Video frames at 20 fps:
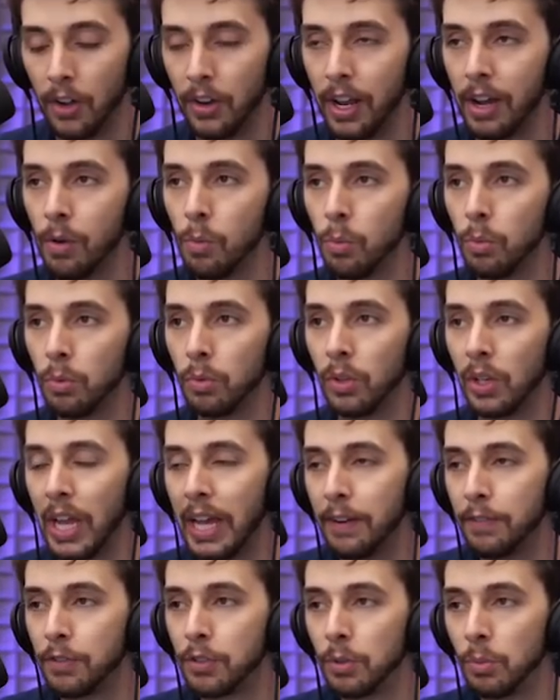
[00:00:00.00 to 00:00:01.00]
are now
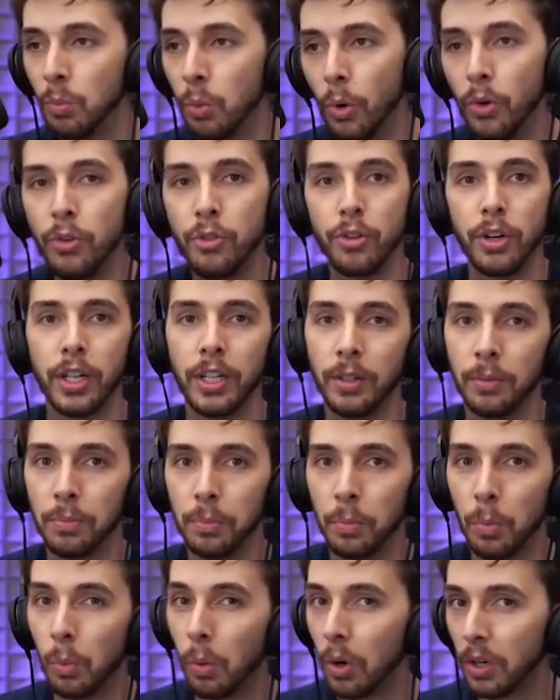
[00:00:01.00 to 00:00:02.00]
left wondering
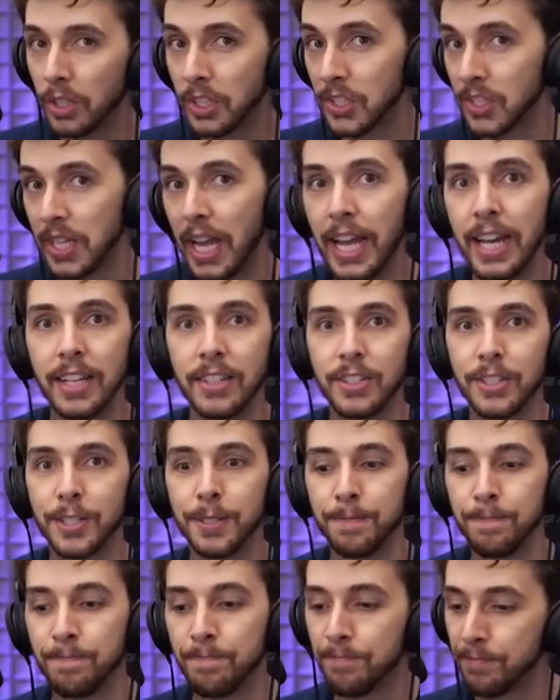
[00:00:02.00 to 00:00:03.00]
what's next.
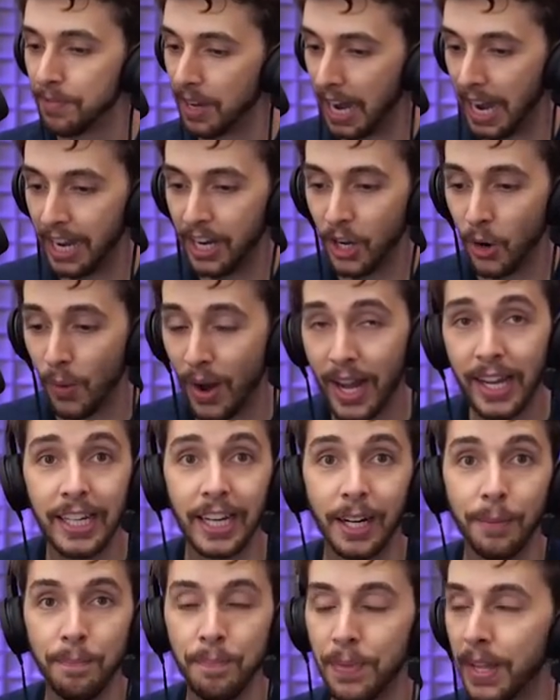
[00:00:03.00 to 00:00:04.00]
I know I
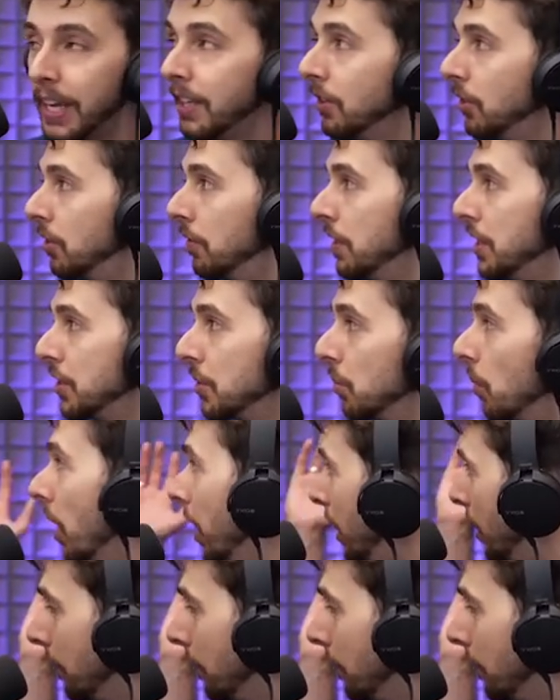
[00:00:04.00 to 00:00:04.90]
am, hence the reason why